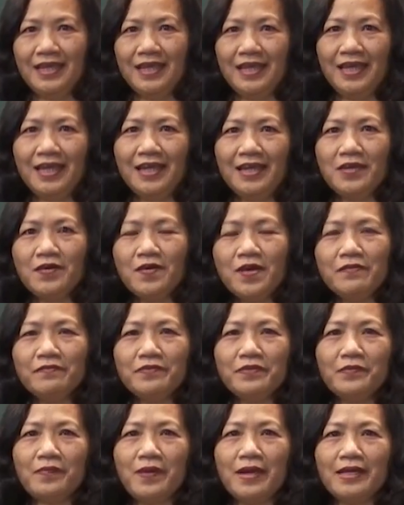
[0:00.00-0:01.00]
Hello
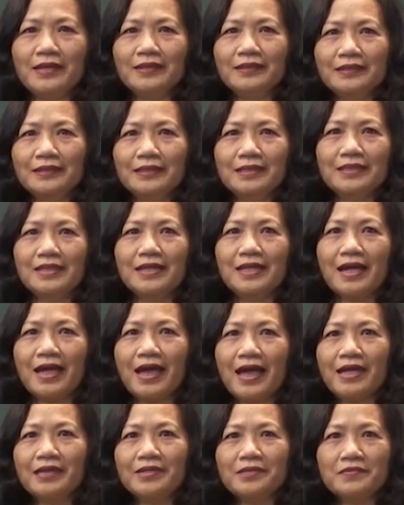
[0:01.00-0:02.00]
everyone,
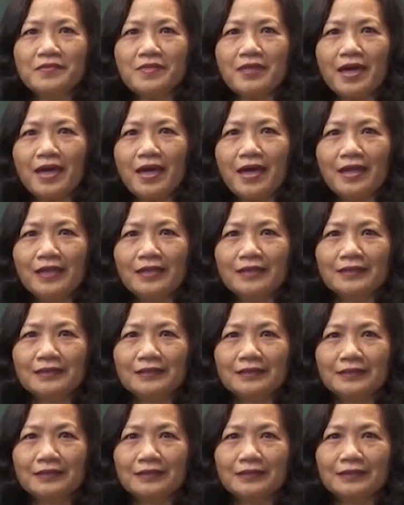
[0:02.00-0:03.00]
are you there?
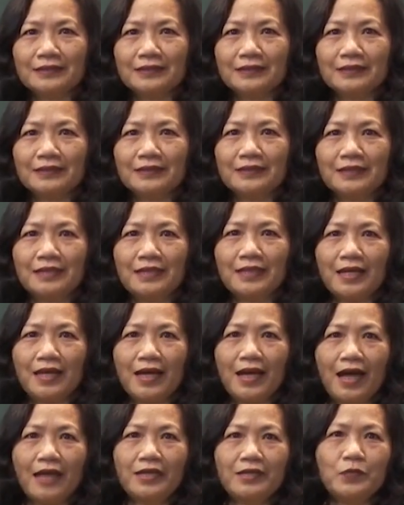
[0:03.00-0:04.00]

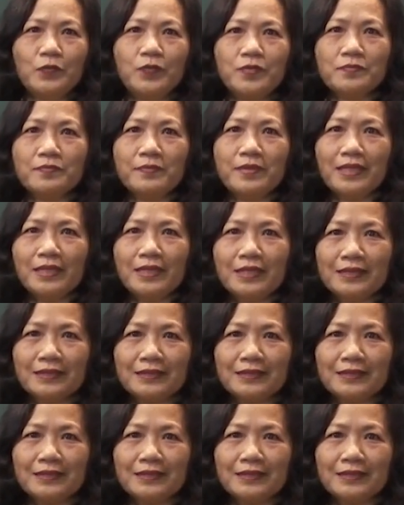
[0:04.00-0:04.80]
Are you with me?